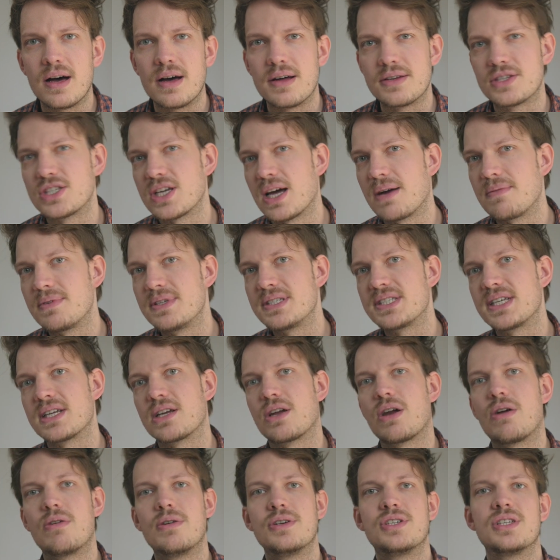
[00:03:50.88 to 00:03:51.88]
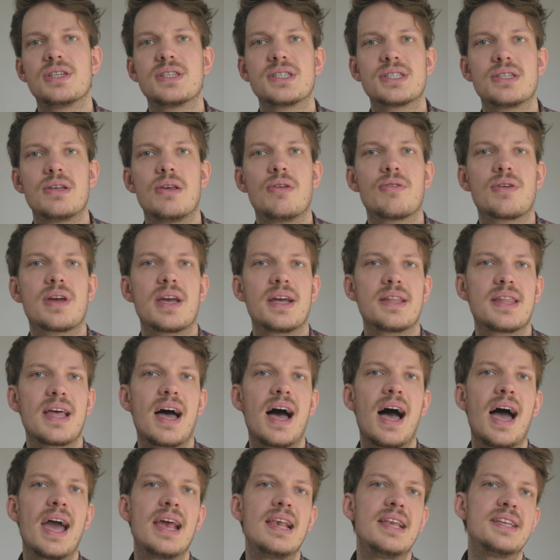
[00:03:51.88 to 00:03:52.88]
Jarvis encourages to look at
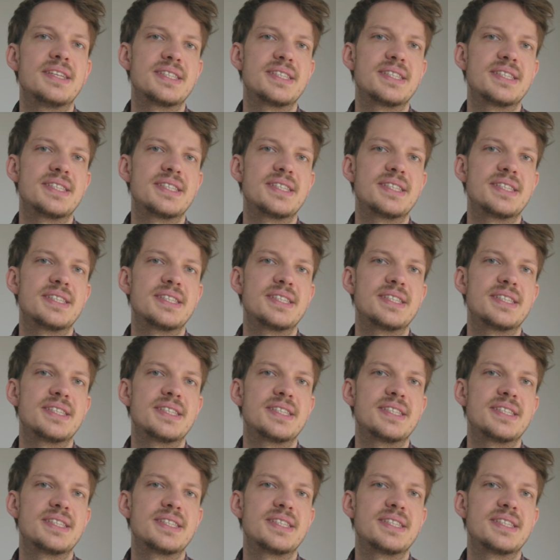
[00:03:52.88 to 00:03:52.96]
highly